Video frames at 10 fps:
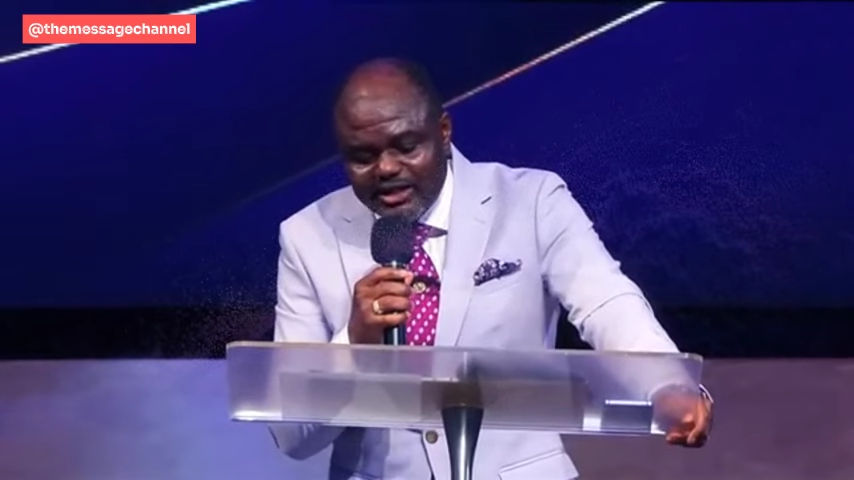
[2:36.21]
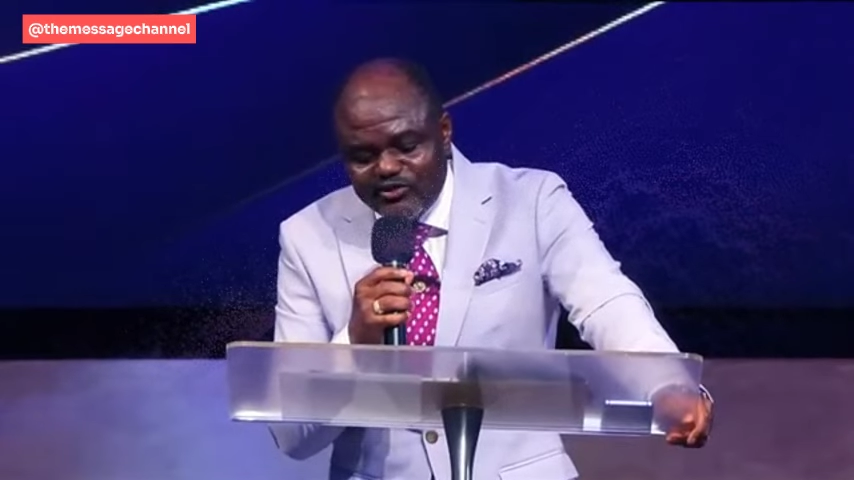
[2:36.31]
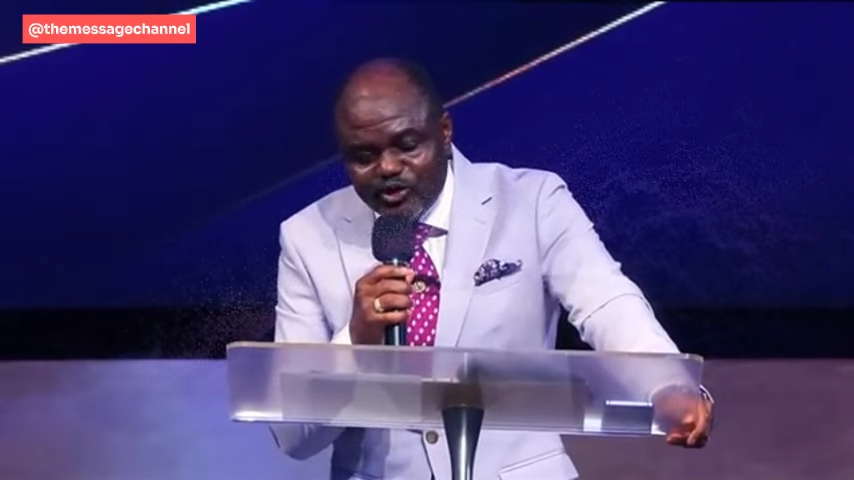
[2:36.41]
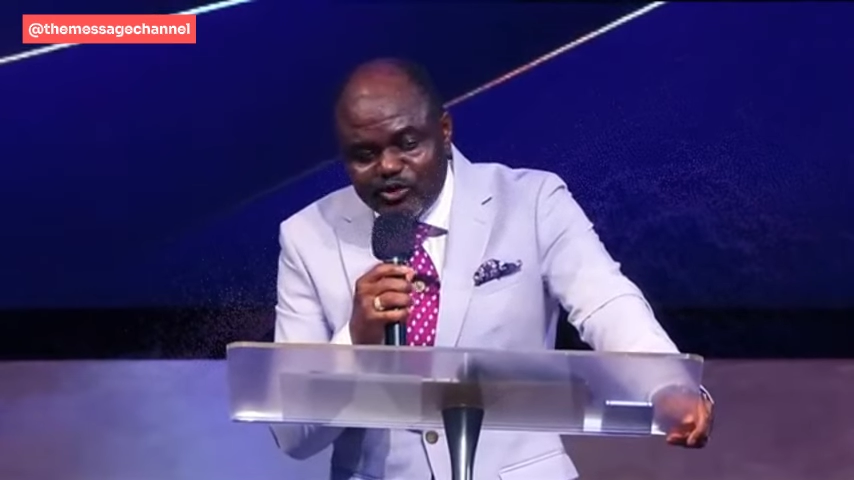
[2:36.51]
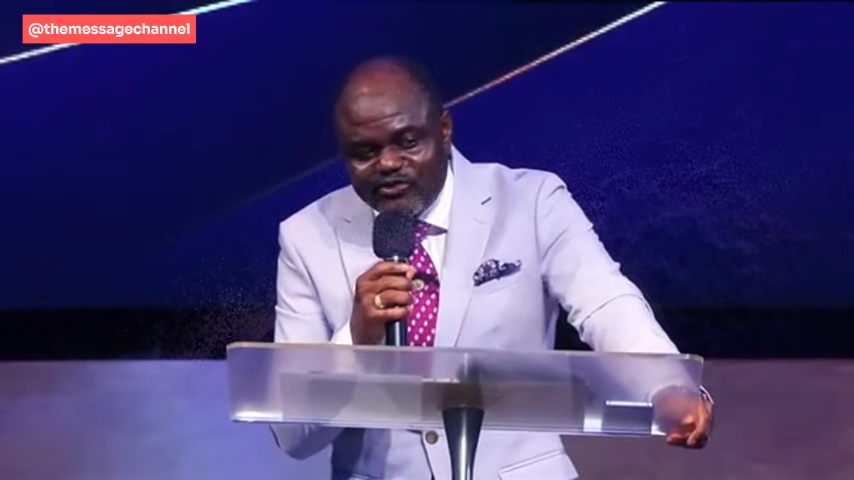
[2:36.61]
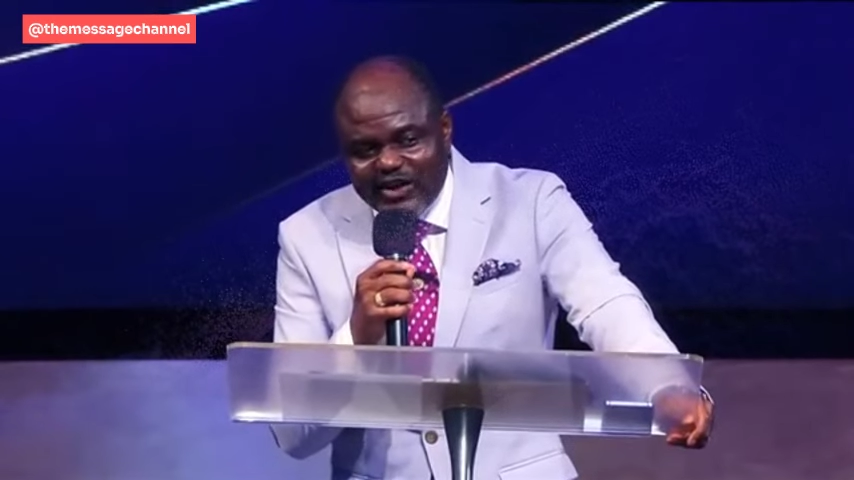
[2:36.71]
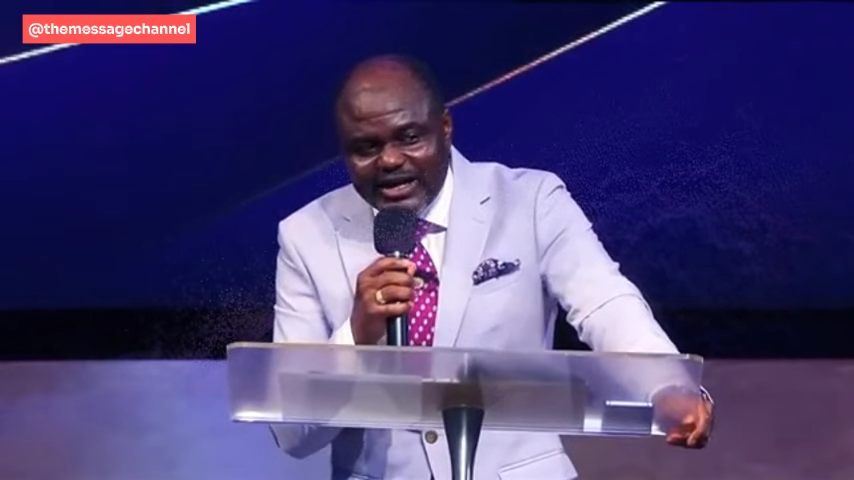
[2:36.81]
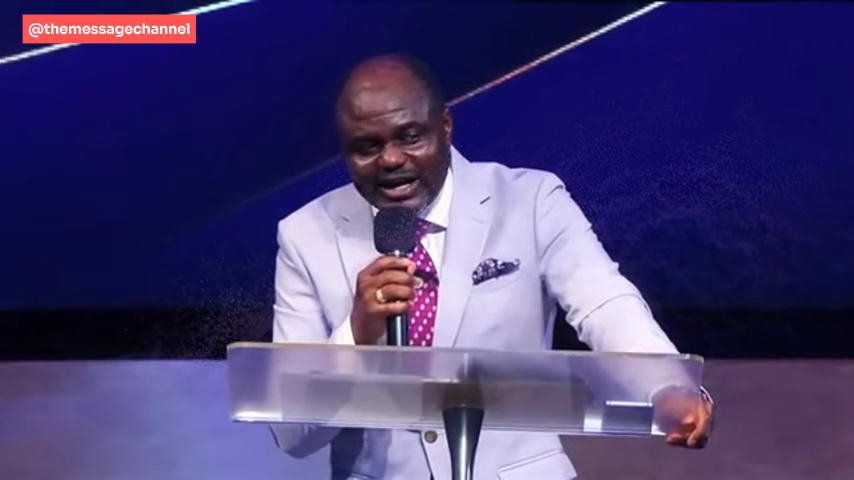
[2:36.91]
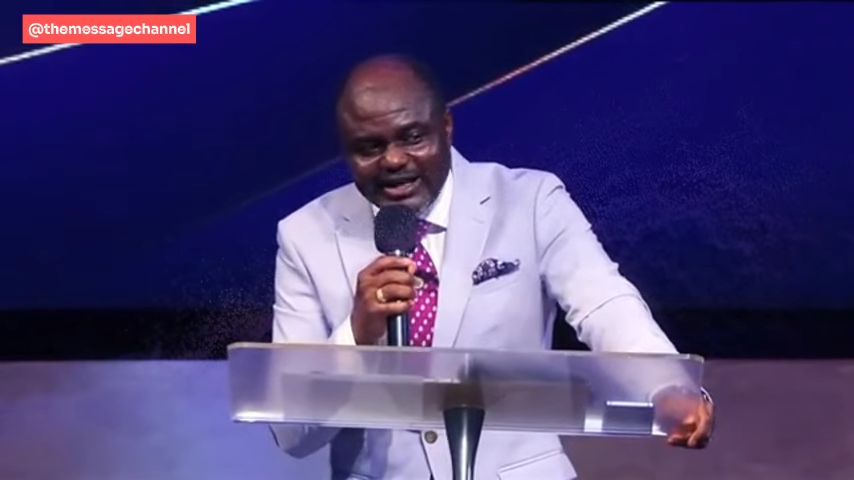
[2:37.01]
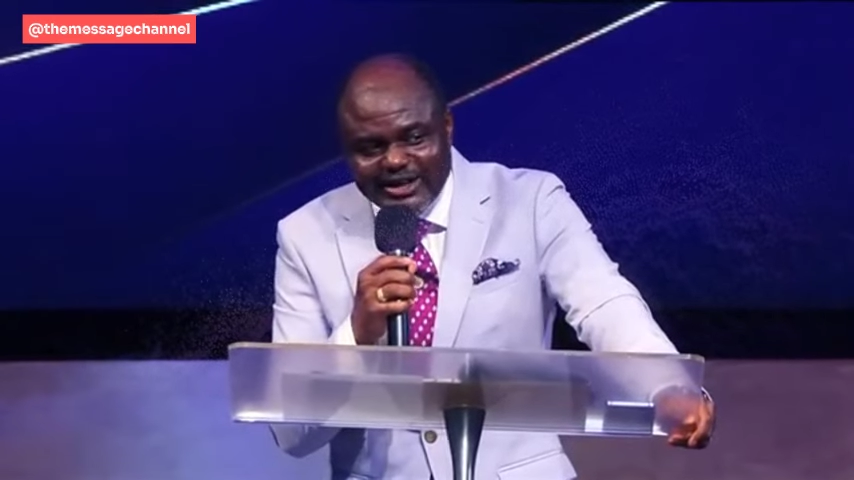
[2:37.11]
evil
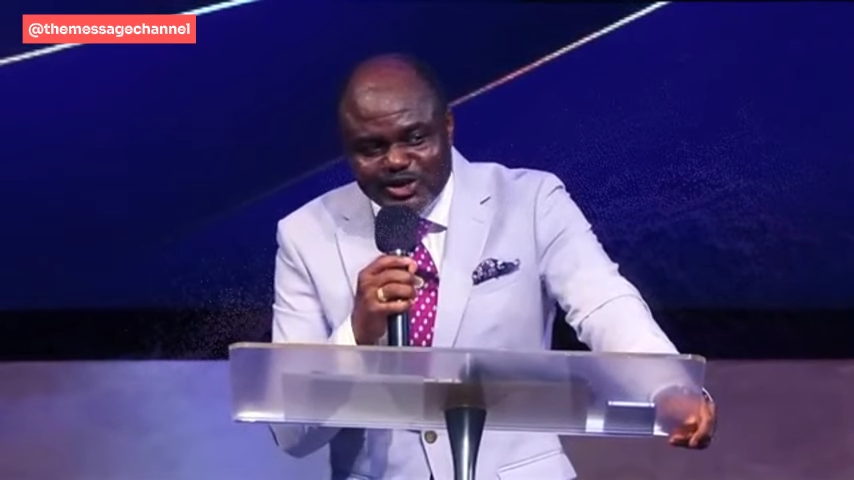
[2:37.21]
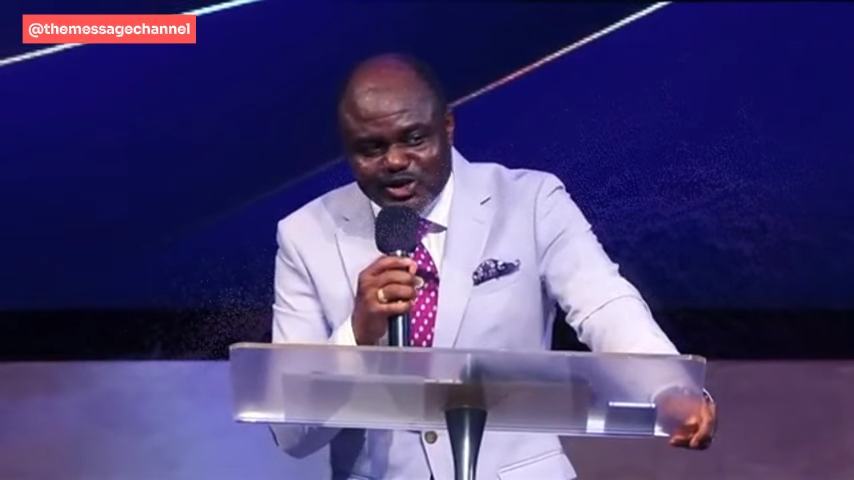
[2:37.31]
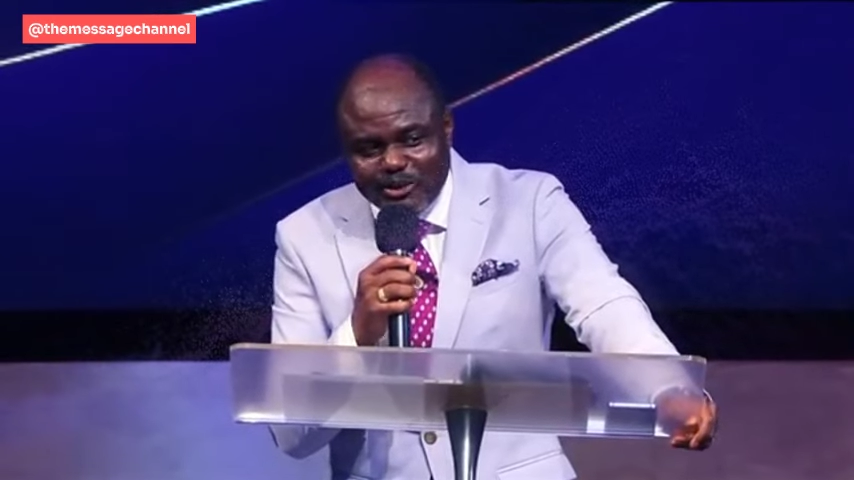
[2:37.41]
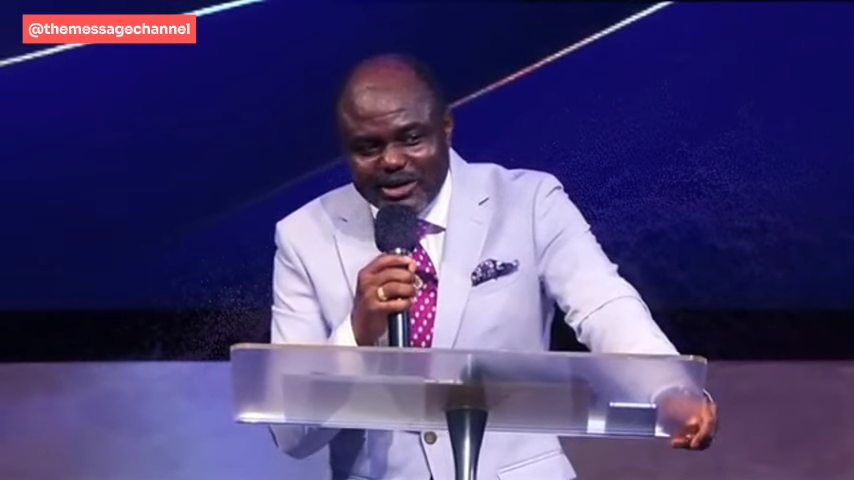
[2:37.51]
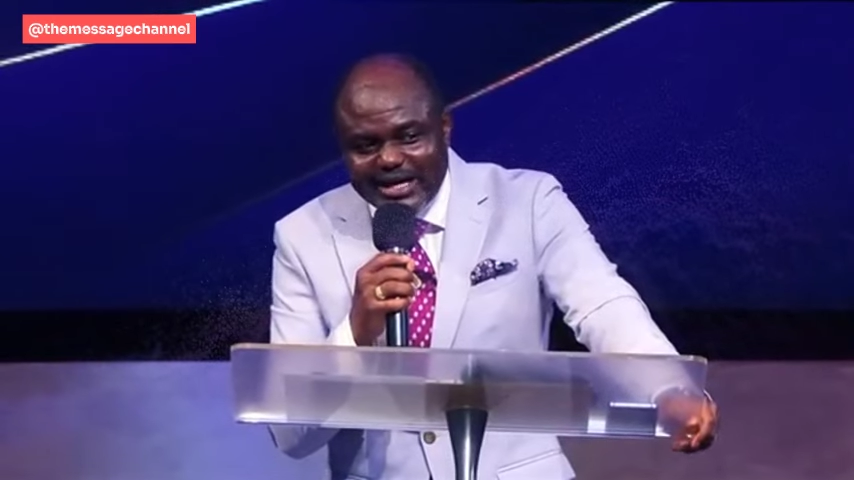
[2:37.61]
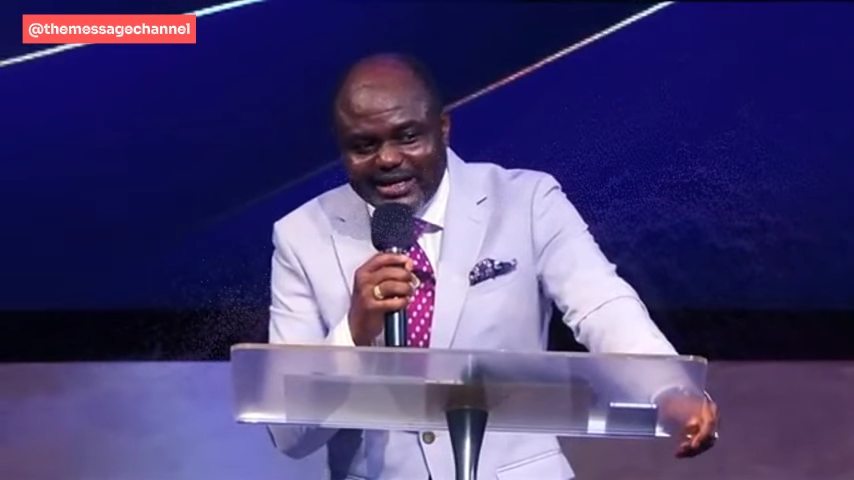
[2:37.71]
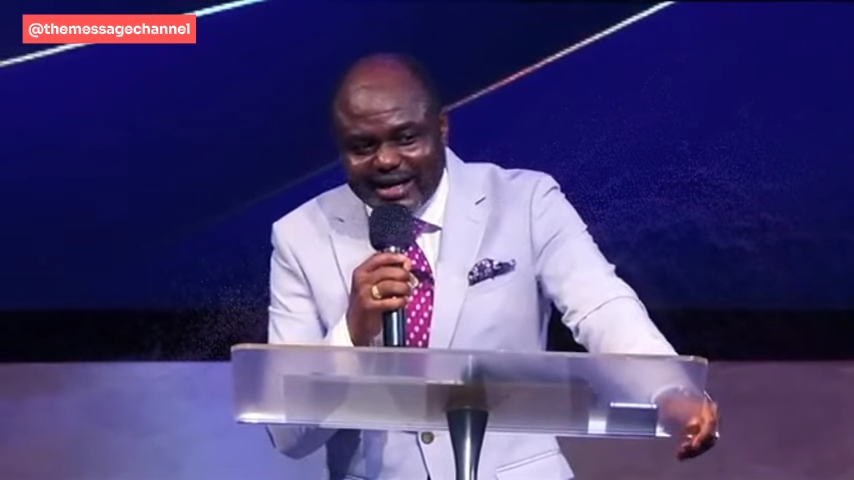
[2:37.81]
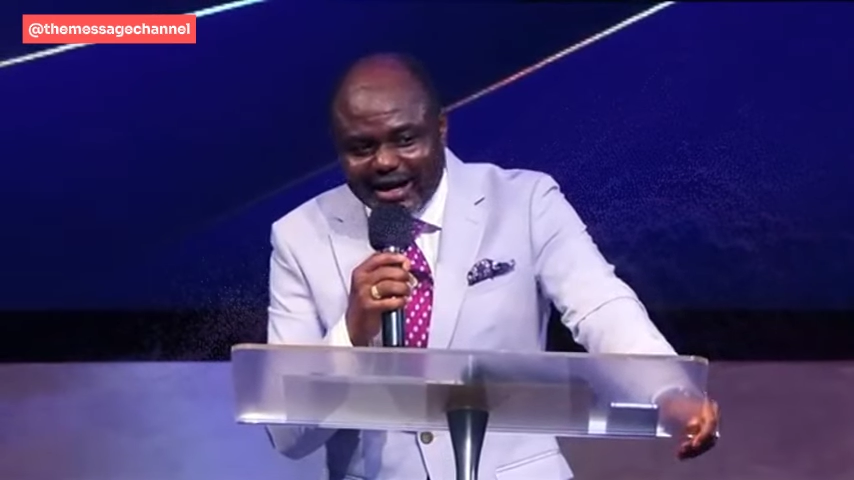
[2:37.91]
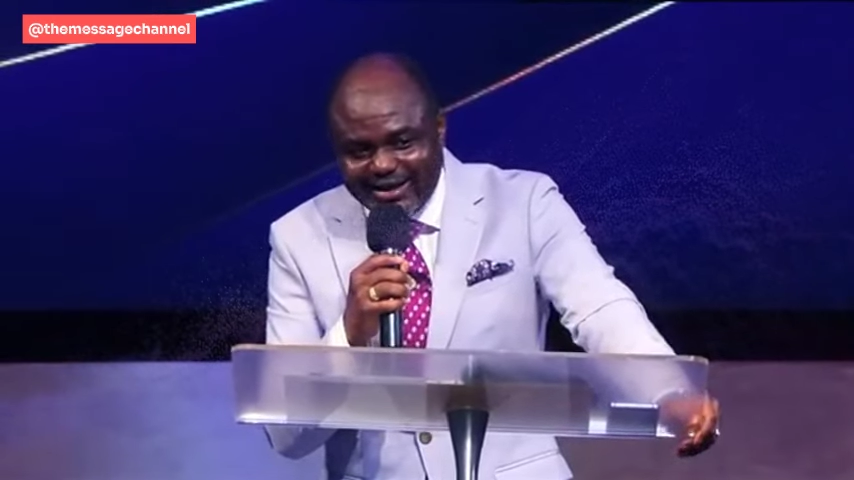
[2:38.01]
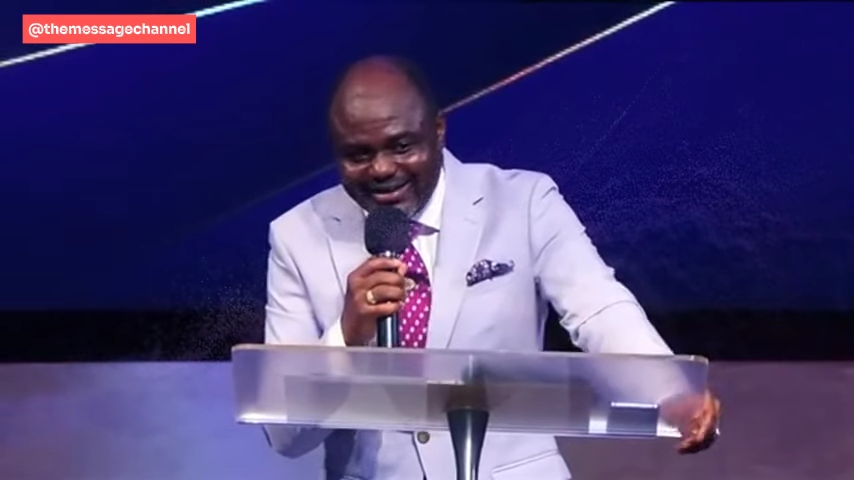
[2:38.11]
father in some area.